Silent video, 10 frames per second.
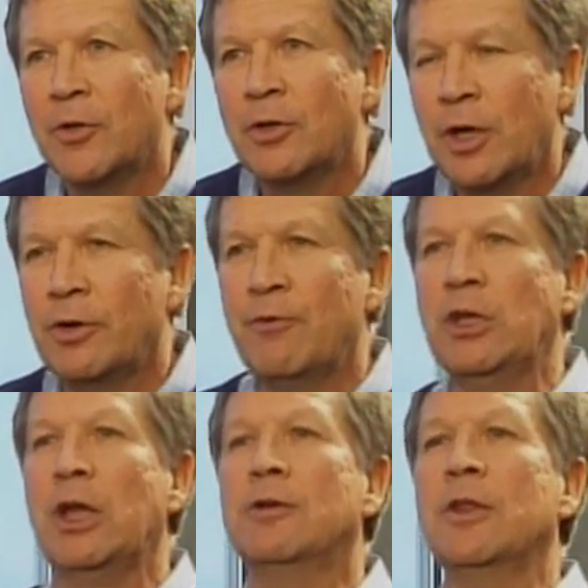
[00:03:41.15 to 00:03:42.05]
They don't
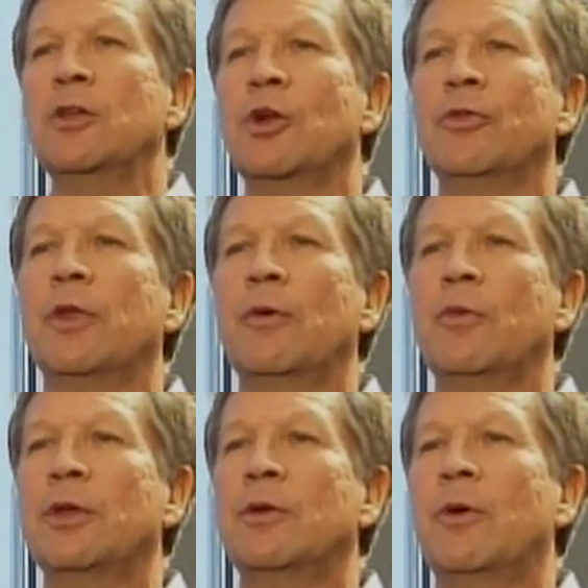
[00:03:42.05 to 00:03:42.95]
even get, you know,
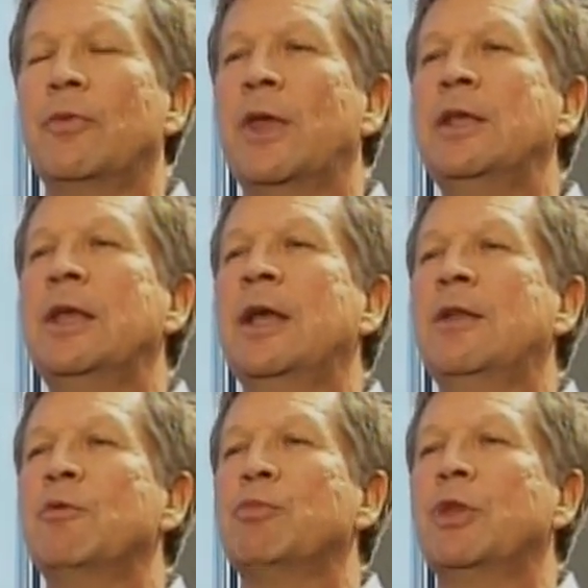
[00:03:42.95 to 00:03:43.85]
when they can't
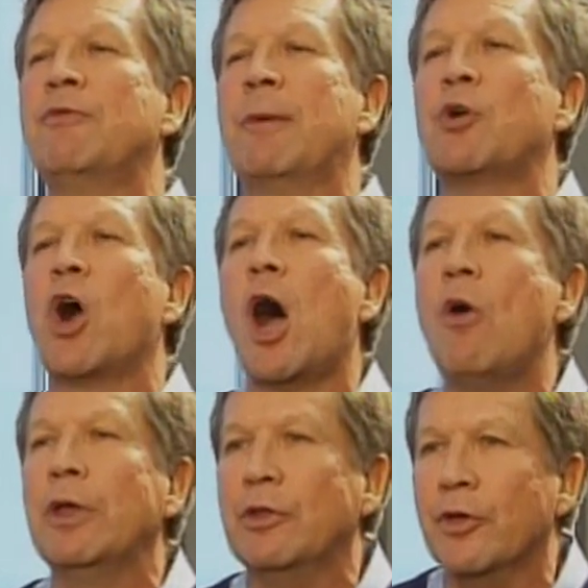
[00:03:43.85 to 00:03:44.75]
even believe I'm
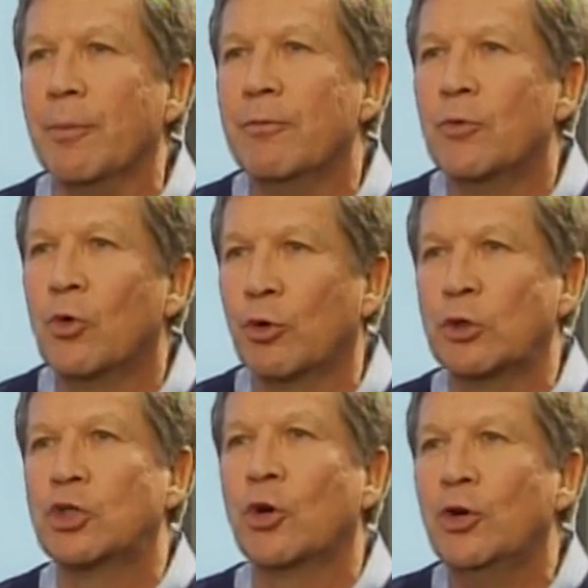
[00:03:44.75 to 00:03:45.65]
calling them or
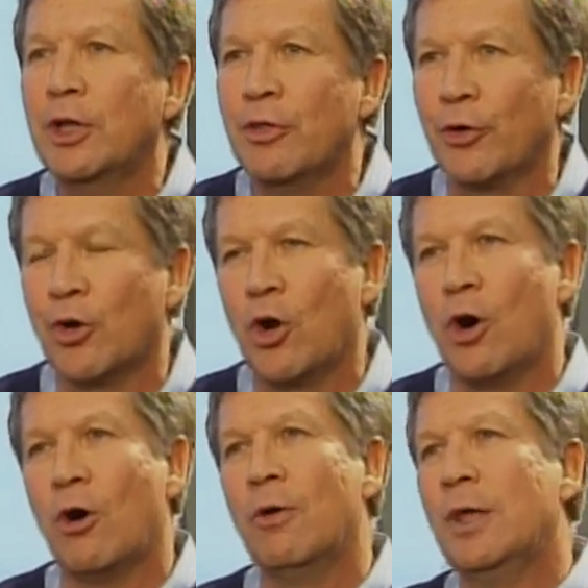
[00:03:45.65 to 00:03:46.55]
returning their
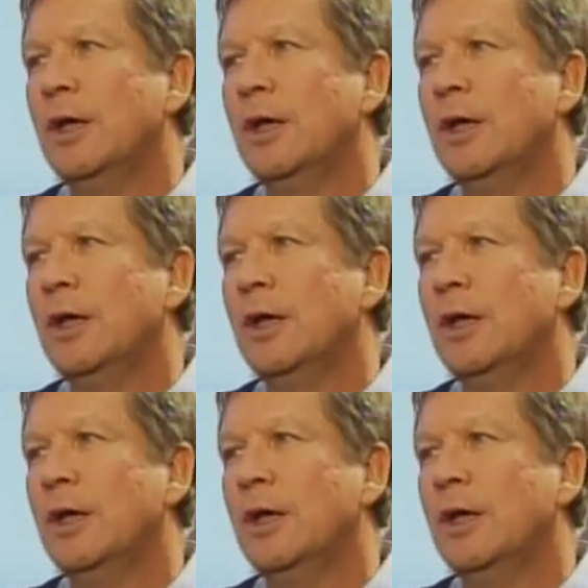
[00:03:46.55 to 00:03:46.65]
call.